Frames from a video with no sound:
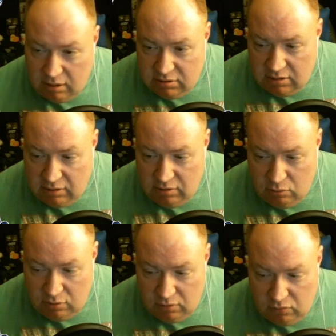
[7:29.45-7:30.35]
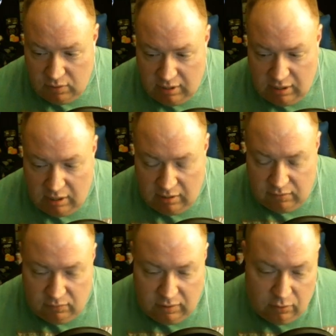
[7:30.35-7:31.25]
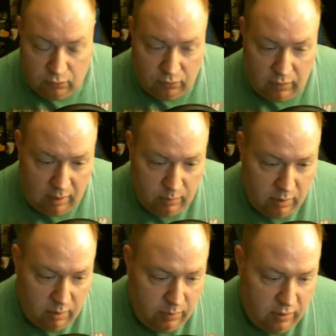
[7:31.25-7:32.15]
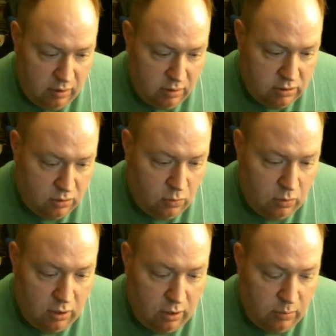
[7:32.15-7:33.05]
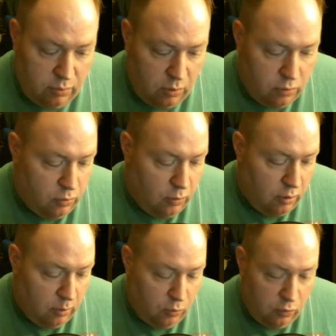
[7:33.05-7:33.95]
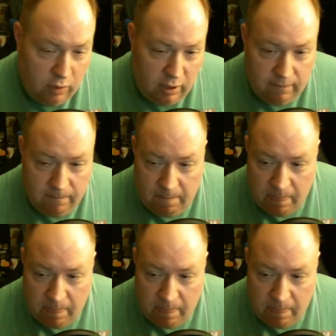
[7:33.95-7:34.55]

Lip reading: Stay tuned this week as we ramp up toward Pro Tour number 1.